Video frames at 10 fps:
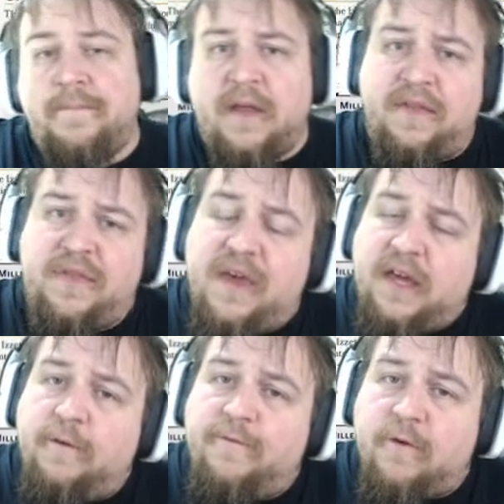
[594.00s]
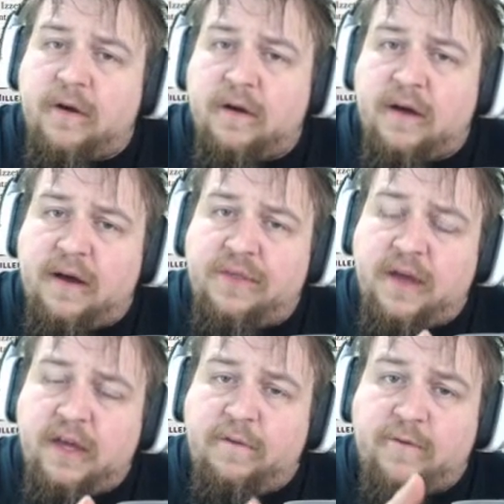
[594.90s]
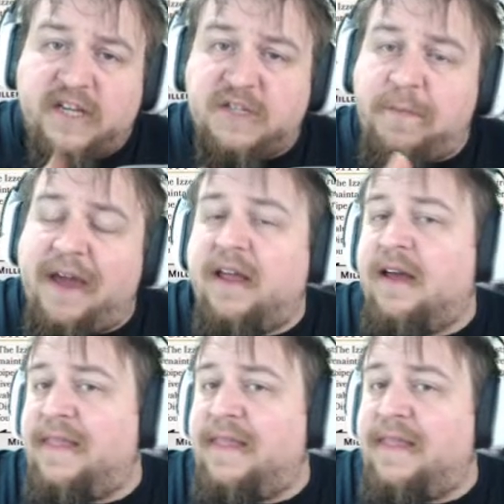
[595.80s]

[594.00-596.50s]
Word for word: uh, thank you for uh, thank you for expanding on